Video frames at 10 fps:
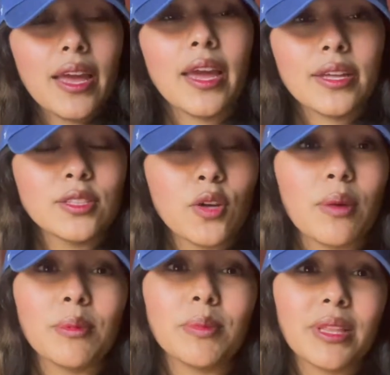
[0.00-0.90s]
And so I'm
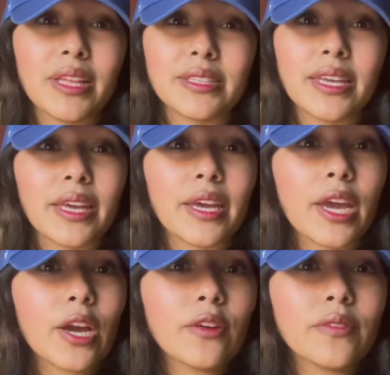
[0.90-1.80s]
going to be like taking
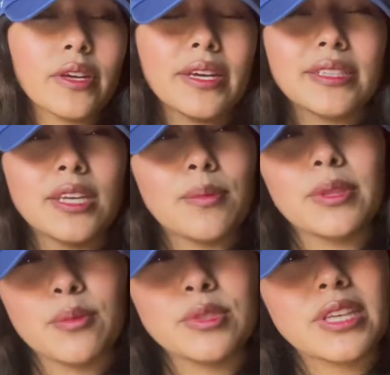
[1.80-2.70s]
care of kids, helping
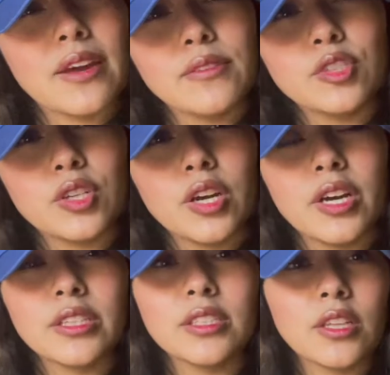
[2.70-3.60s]
them with scavenger
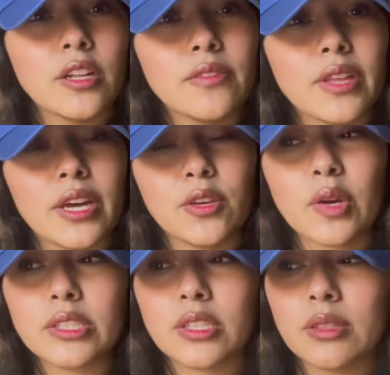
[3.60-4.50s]
hunts and all of that. You
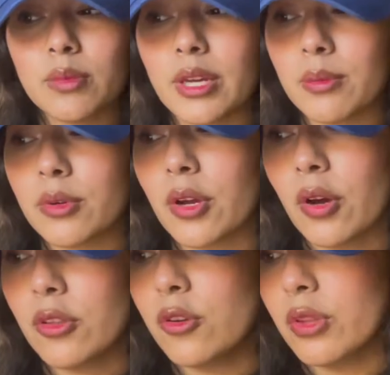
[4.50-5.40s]
guys are going to be able to go
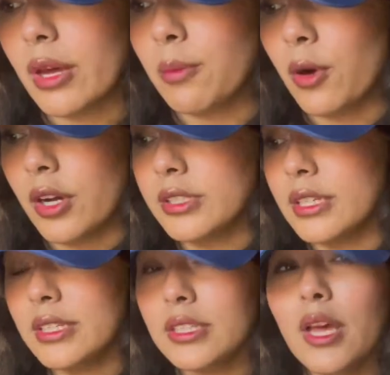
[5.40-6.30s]
through that
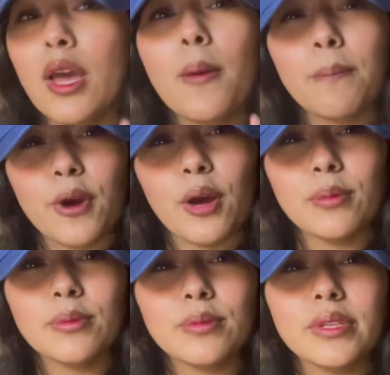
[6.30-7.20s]
process.
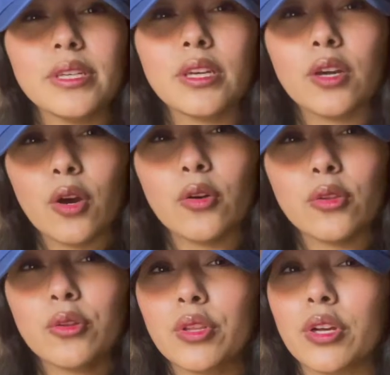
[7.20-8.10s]
Probably go
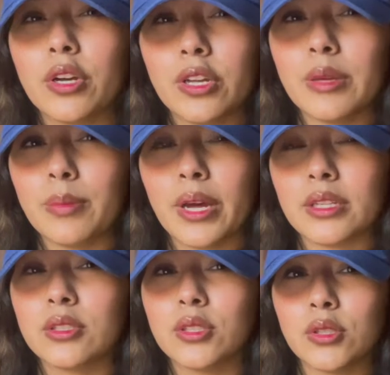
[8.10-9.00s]
through the goodie
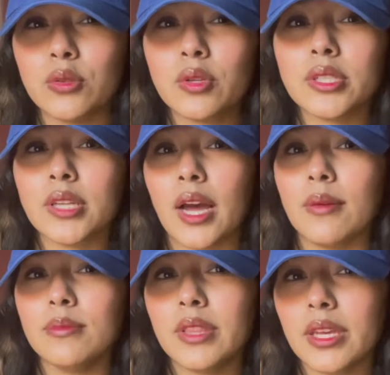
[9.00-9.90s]
bags too, because
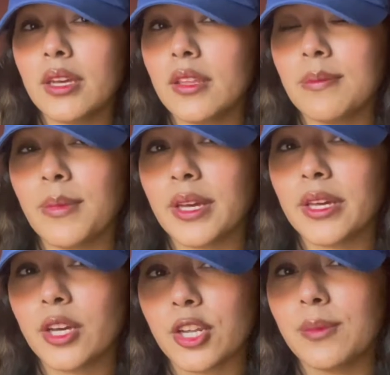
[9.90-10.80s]
I'm thinking of
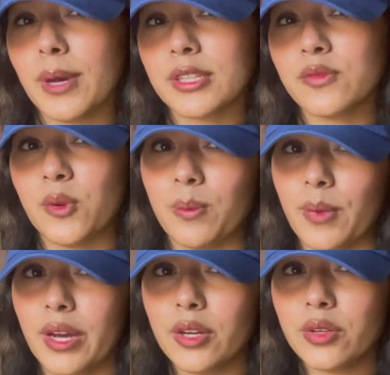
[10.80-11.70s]
making goodie bags for
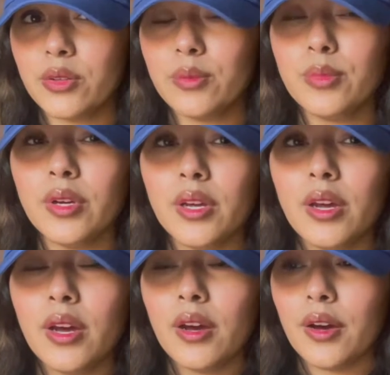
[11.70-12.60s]
my group.
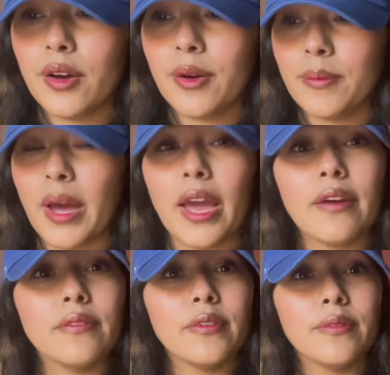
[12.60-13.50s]
Um, I
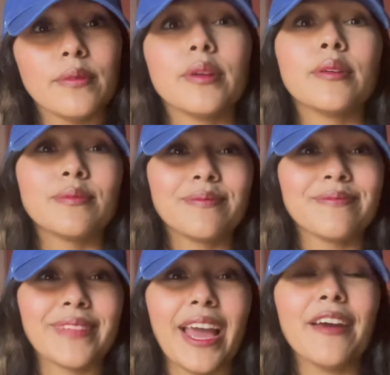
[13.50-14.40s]
have a,
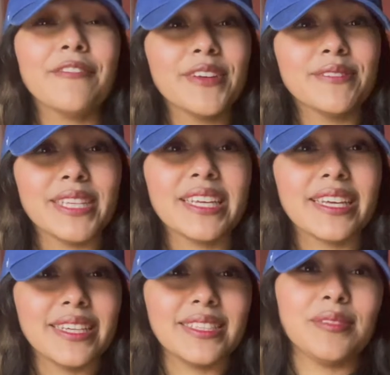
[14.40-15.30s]
I have fifteen
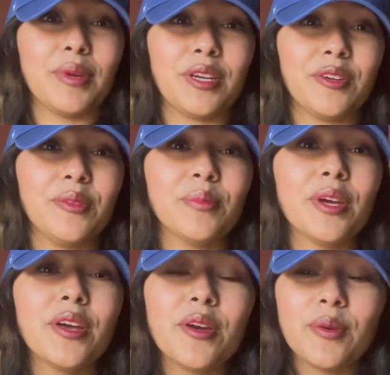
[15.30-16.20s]
kids in my group,
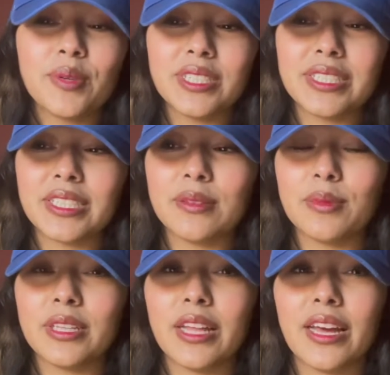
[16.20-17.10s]
which is going to
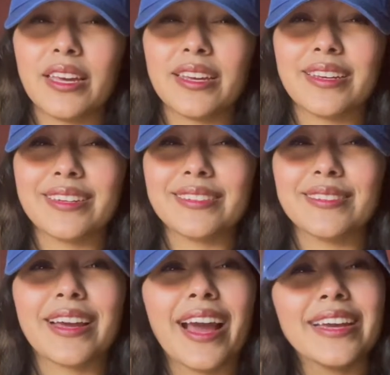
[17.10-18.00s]
be like
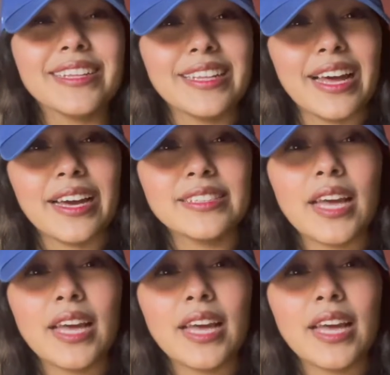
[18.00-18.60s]
kind of nice.